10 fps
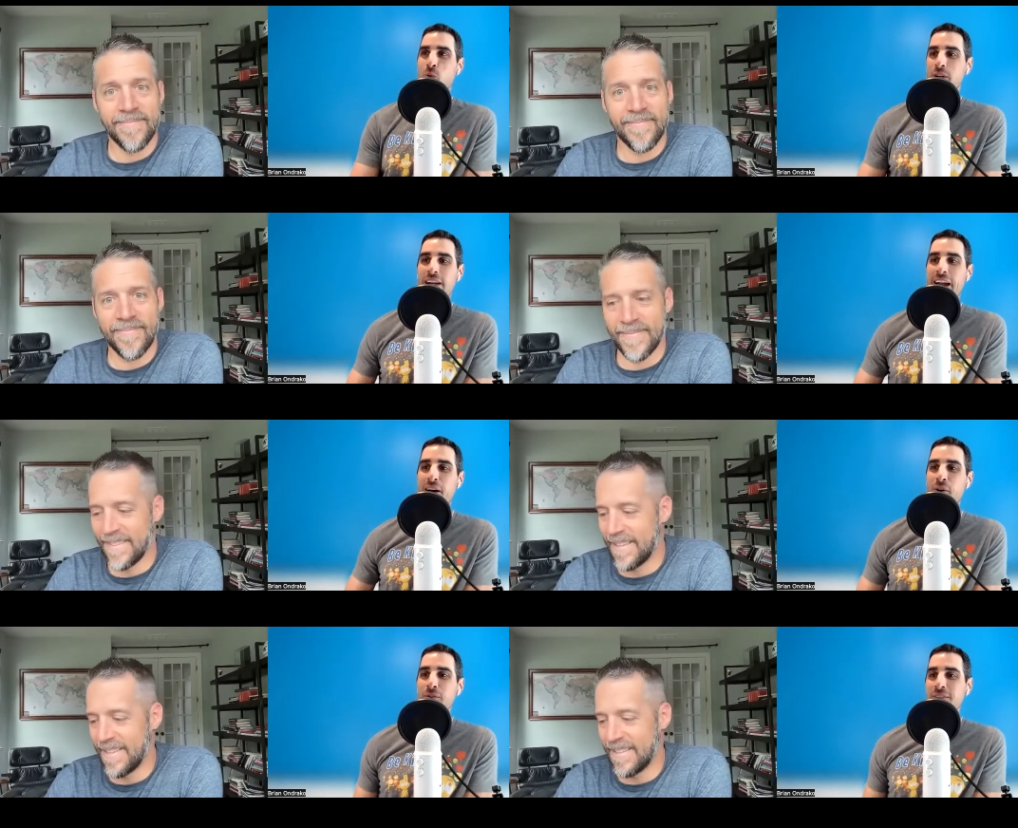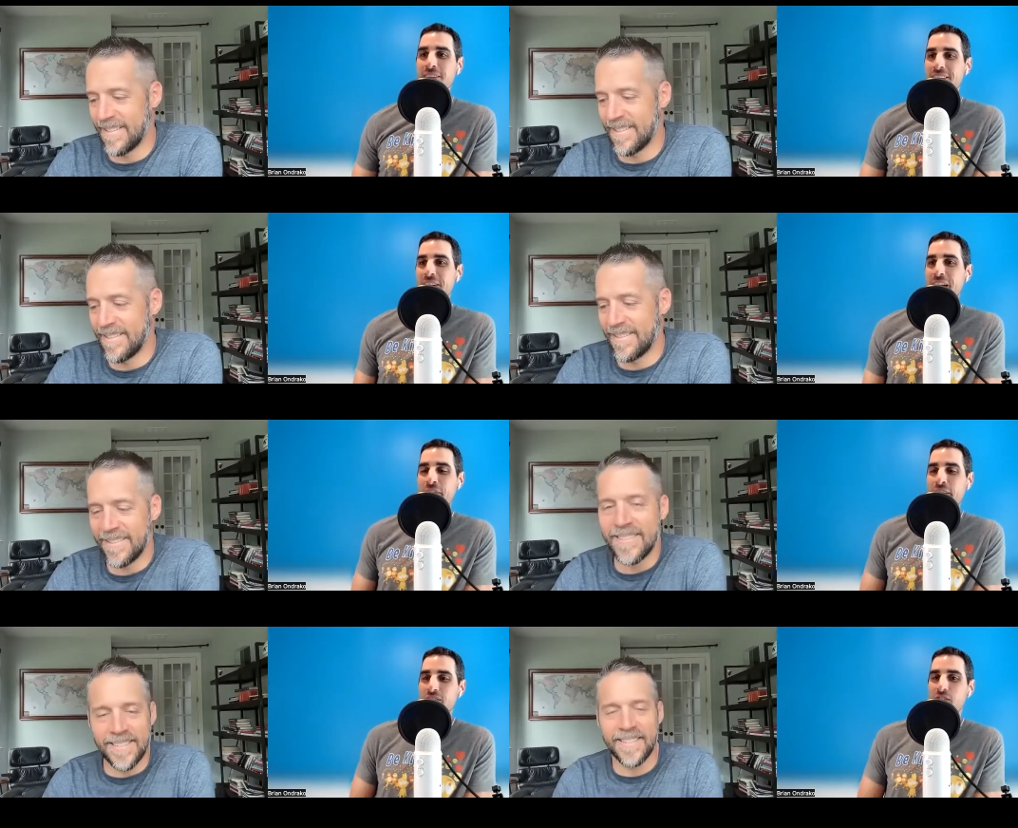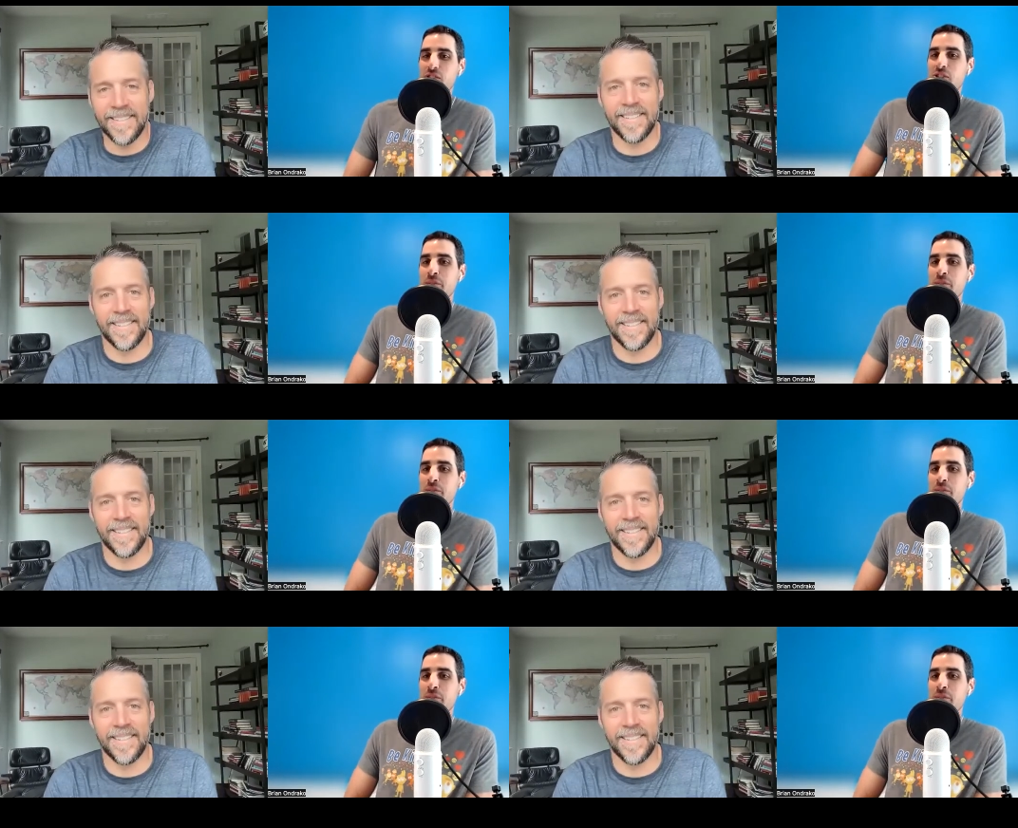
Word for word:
Speaker 1: working out I think it's just the